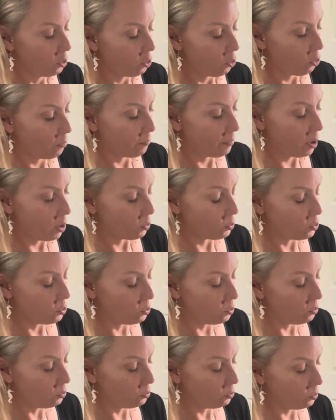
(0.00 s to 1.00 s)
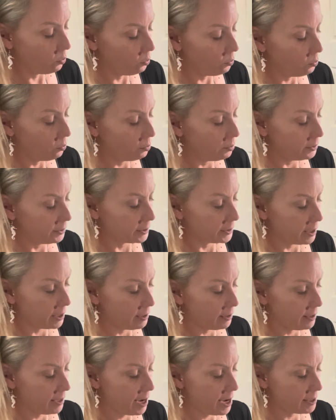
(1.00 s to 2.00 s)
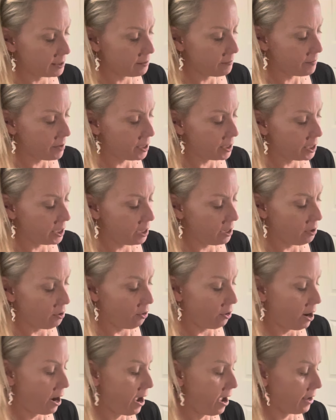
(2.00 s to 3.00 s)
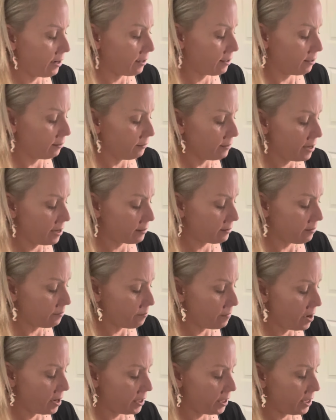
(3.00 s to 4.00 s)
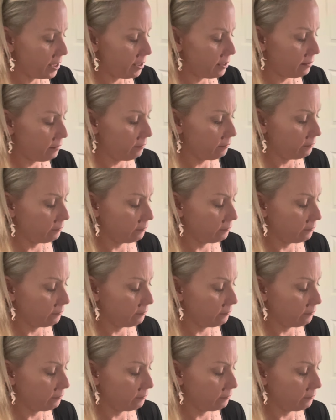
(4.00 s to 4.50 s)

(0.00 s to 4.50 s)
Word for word: or about who is going to get the money or how to collect the money